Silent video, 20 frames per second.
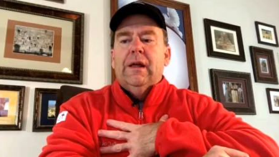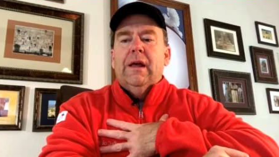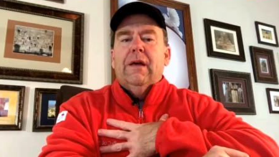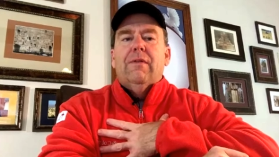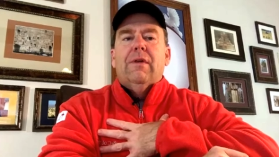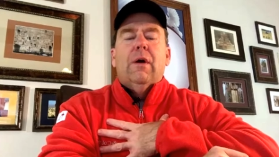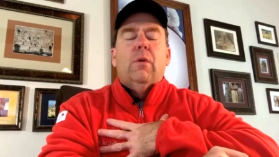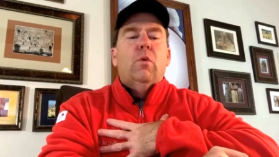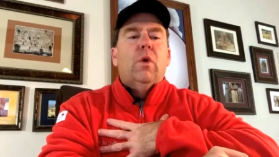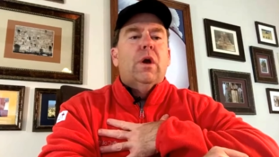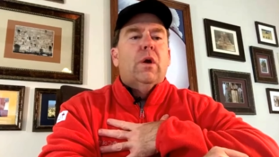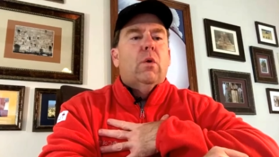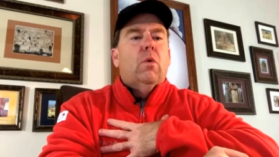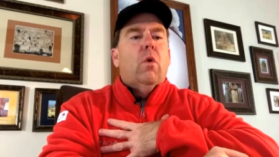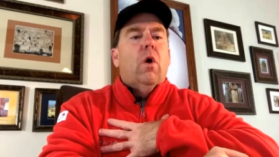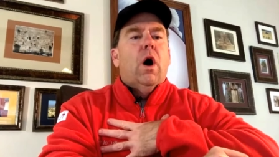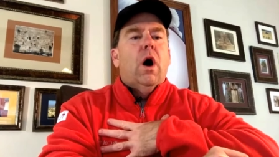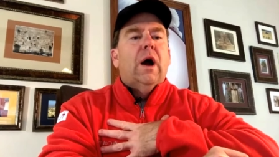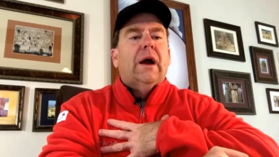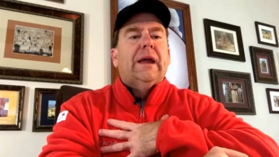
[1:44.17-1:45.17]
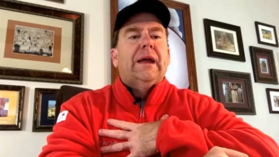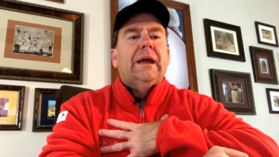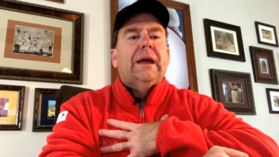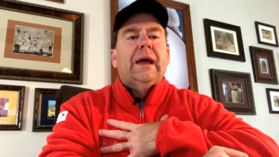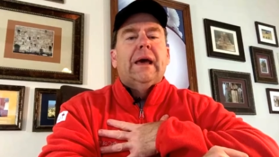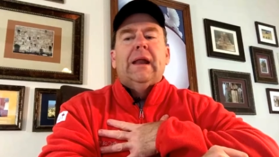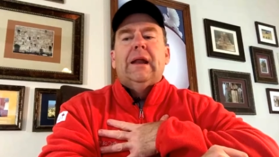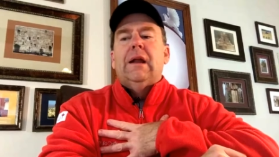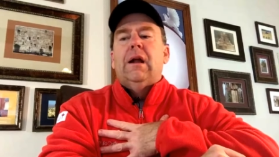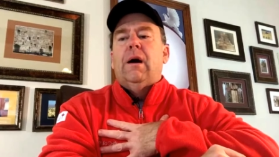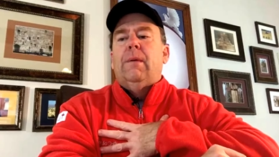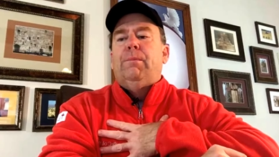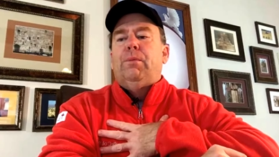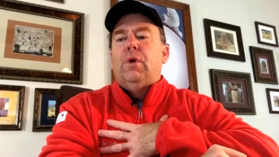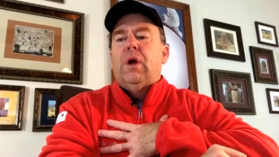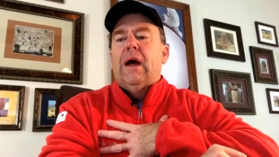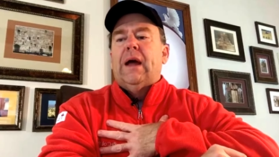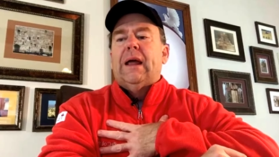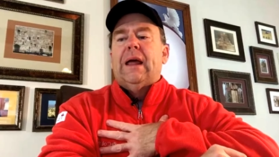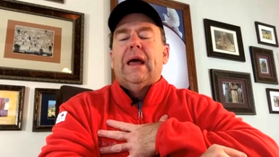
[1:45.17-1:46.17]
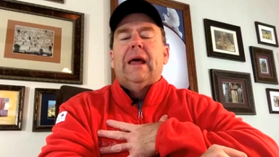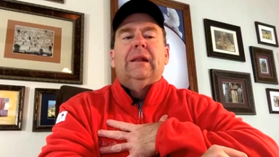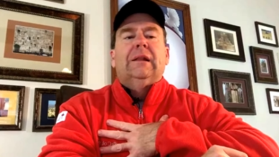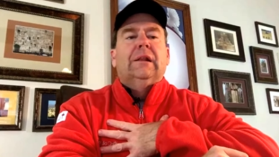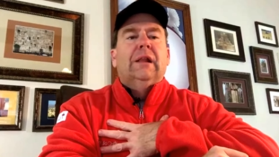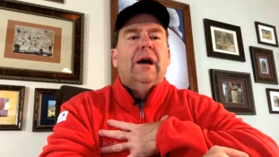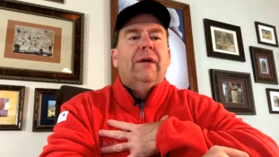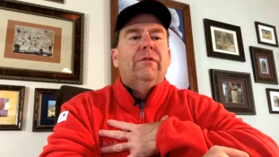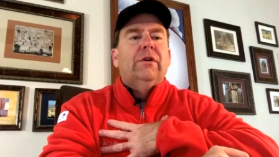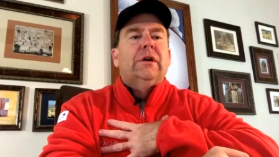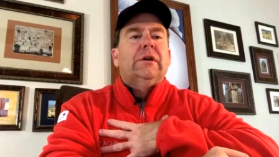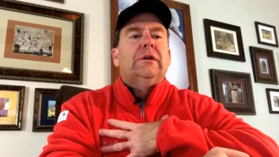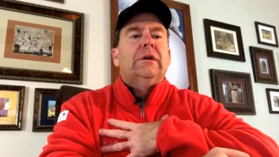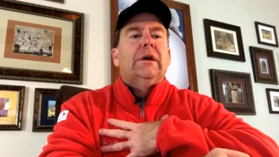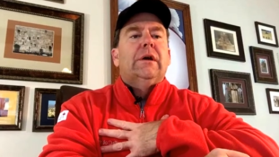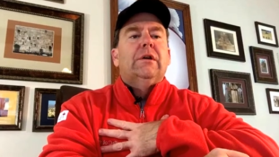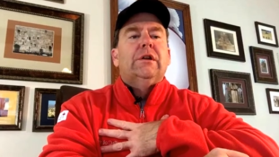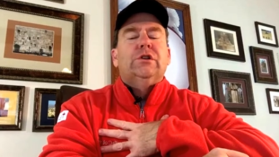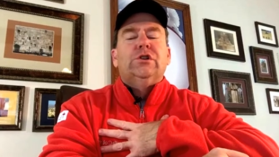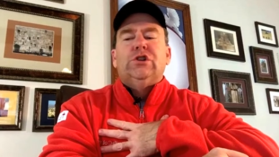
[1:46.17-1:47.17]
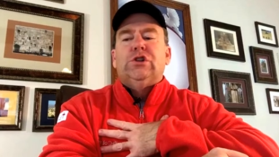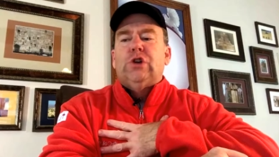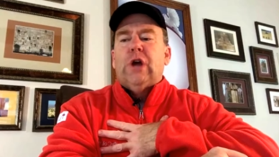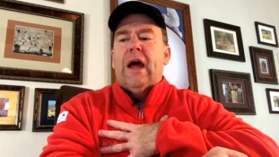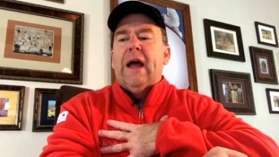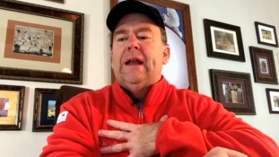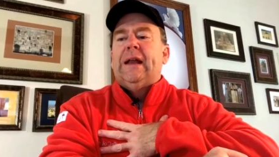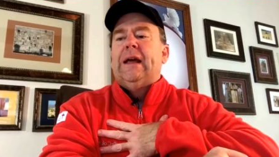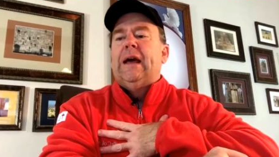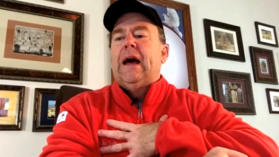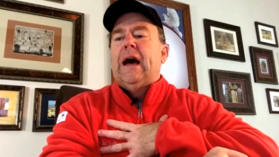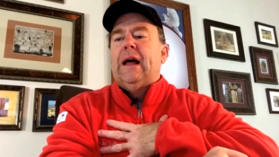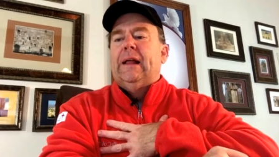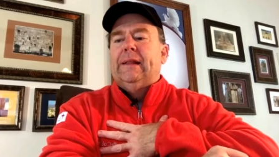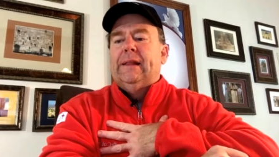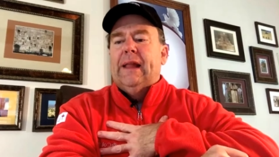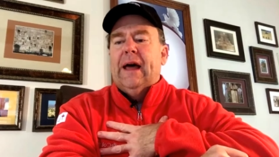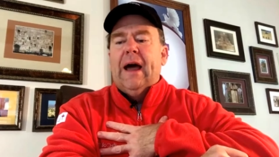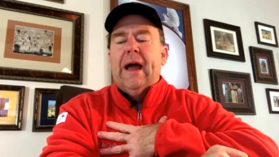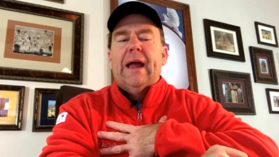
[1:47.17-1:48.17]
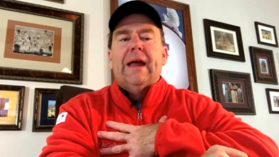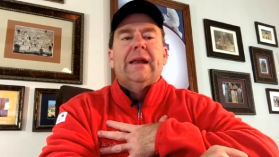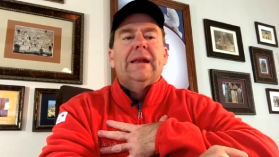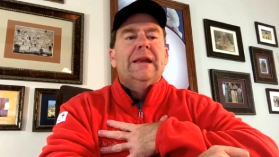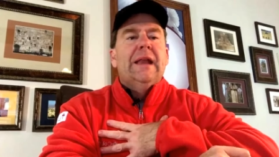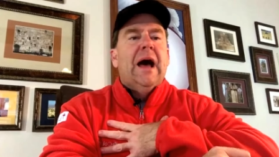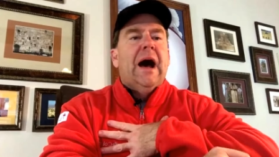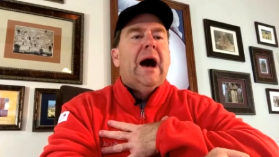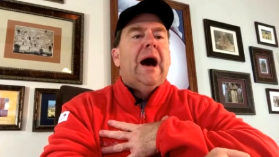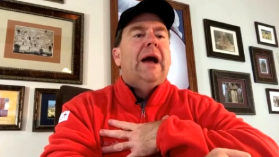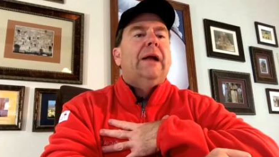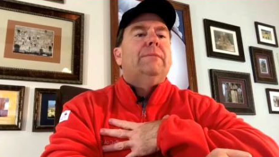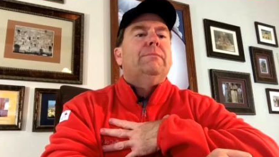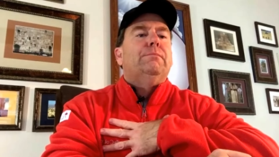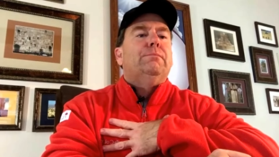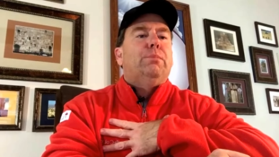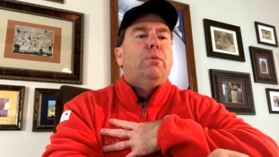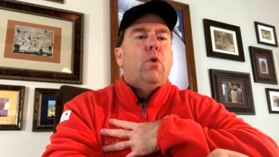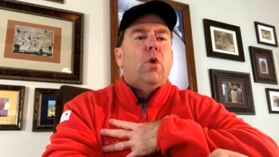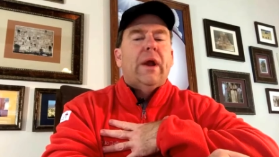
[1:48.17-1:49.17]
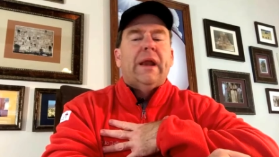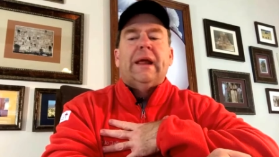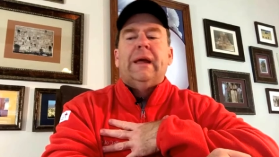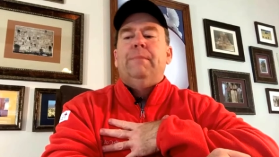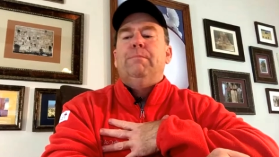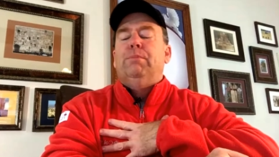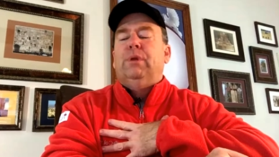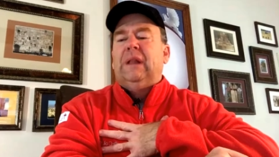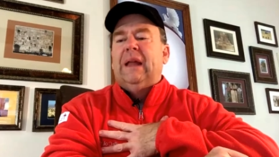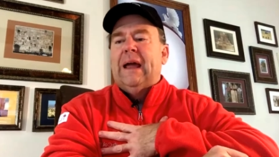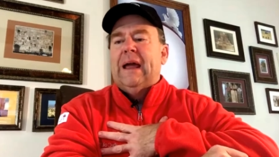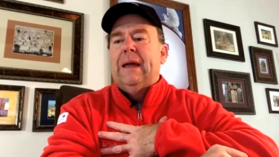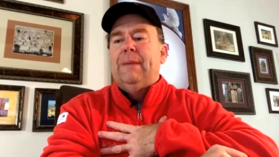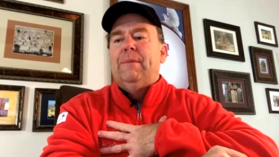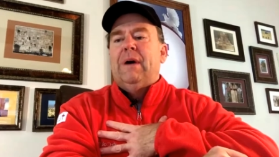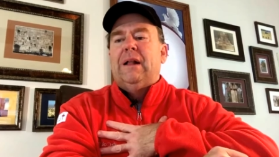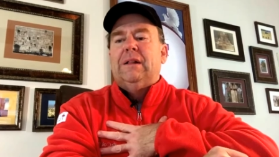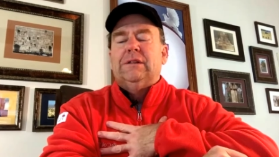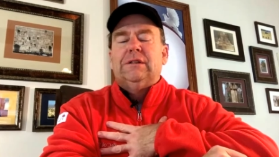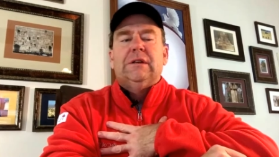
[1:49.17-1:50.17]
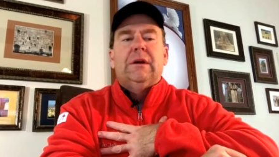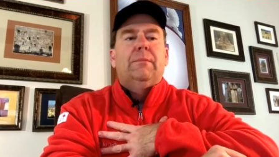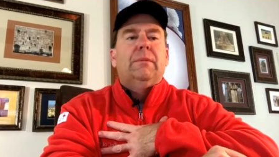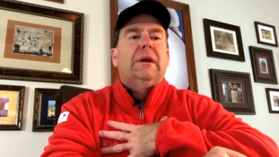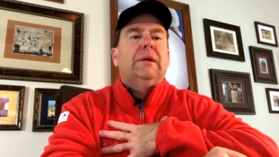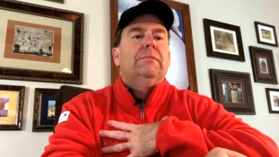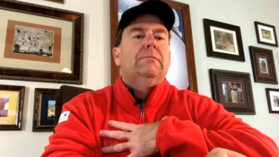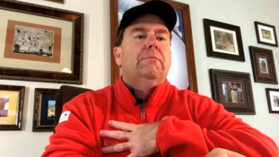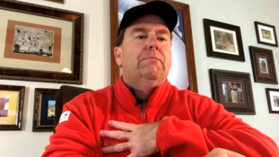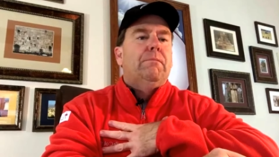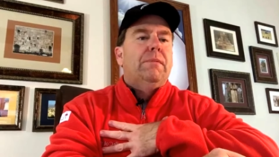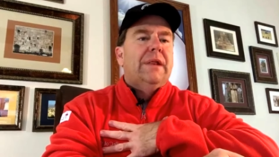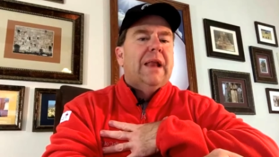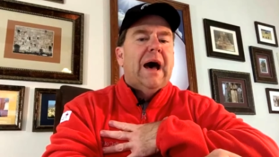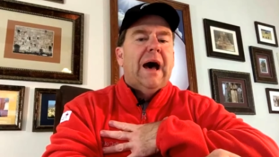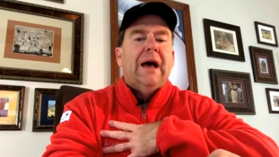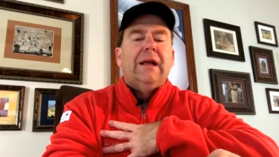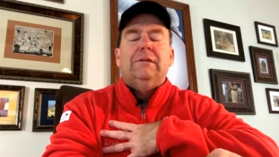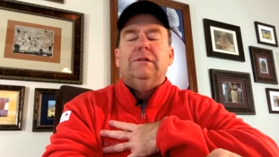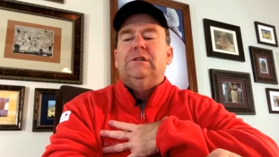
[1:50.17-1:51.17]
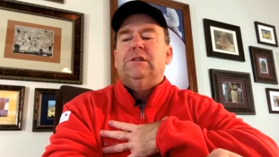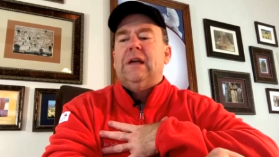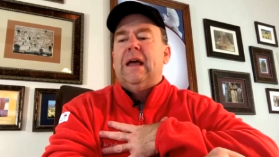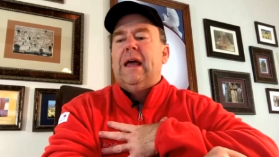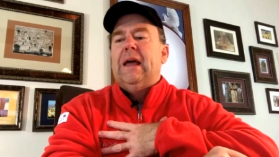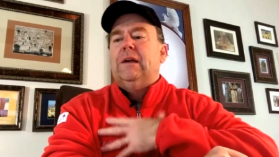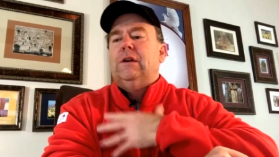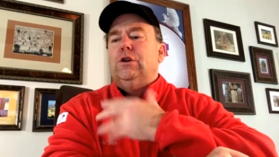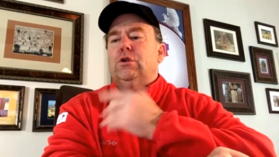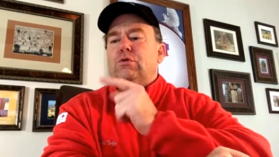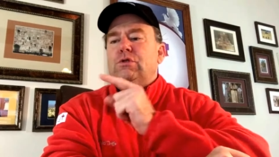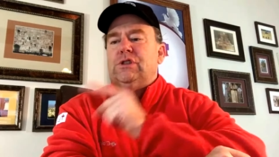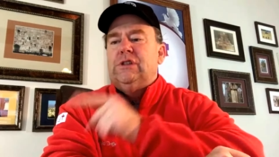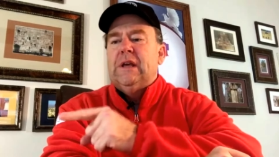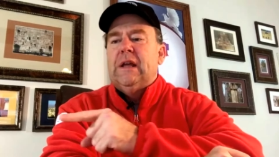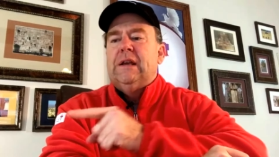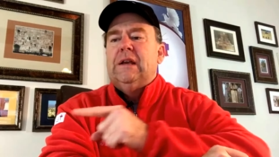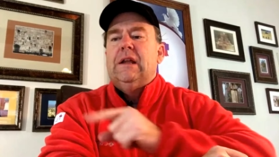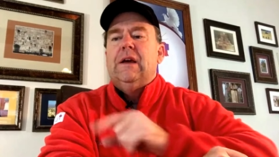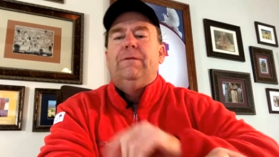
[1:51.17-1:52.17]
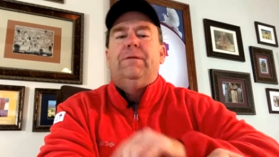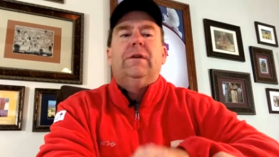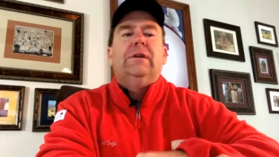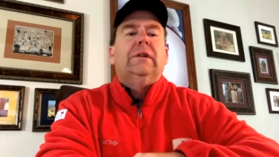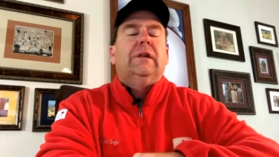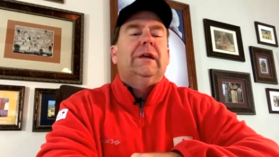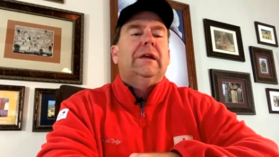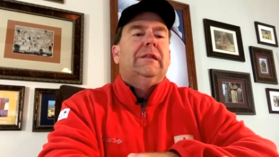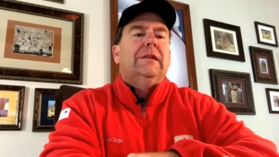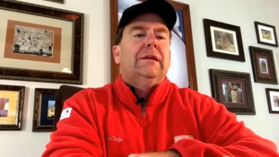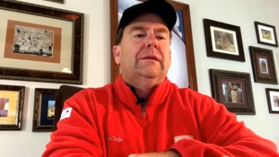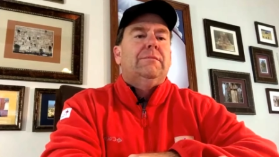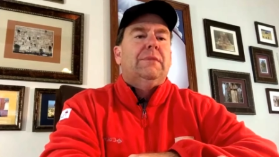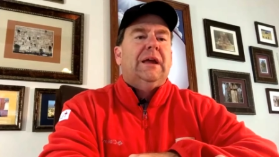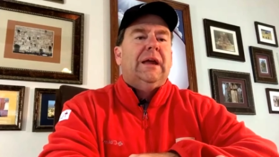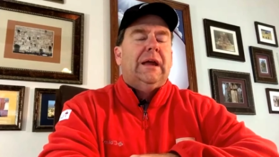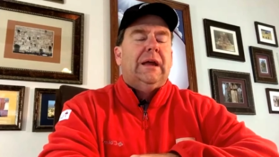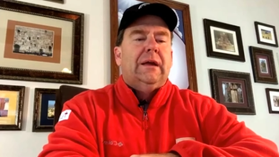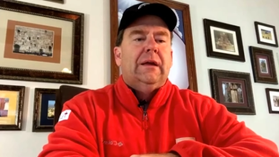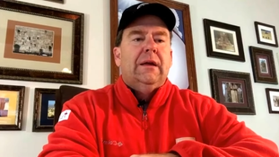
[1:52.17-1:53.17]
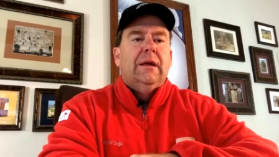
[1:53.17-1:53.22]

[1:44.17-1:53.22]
that we are walking in an upright and loving and shining a light, not pointing blame on somebody, not saying you sin differently than me,